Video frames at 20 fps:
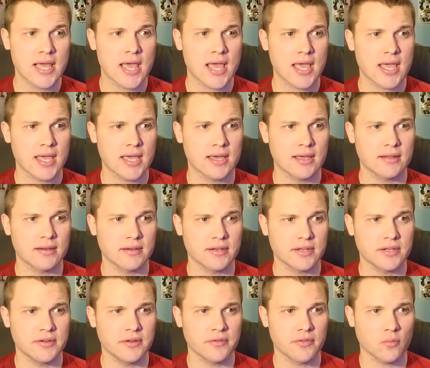and
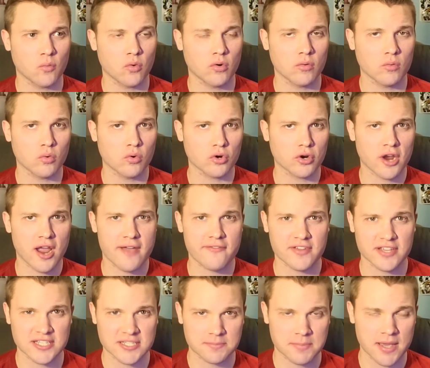you know the World of Warcraft
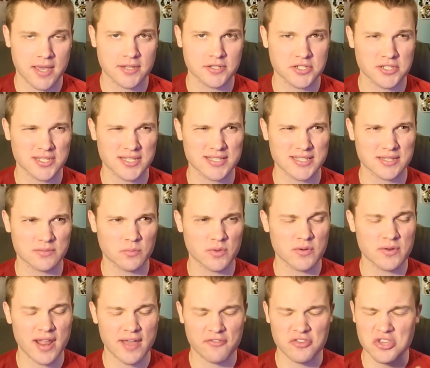expansions, and we
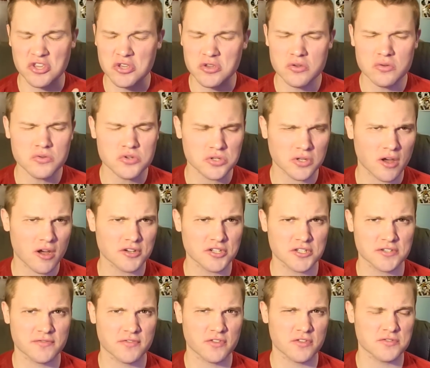would have huge
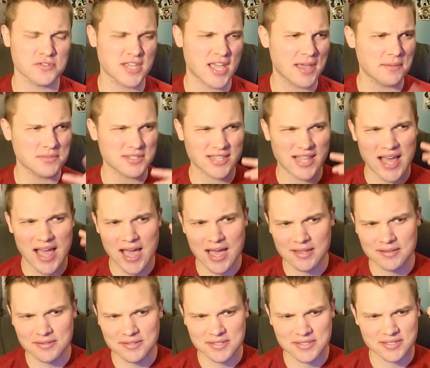launches for those games,
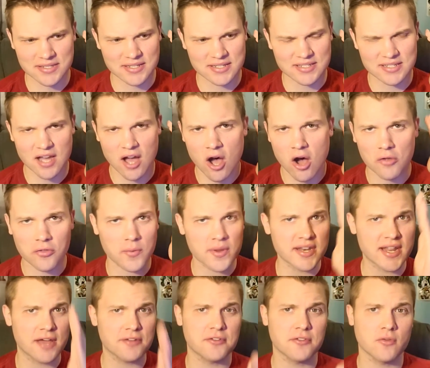lines all the way
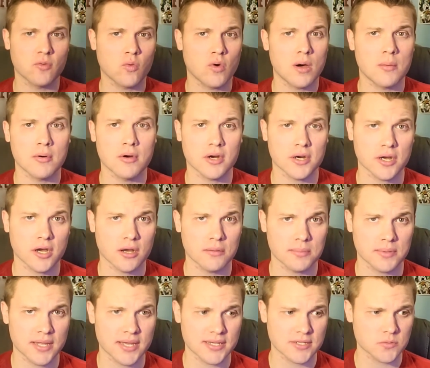down to the Walmart
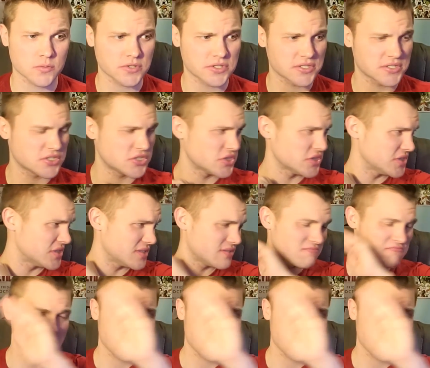complex, which is just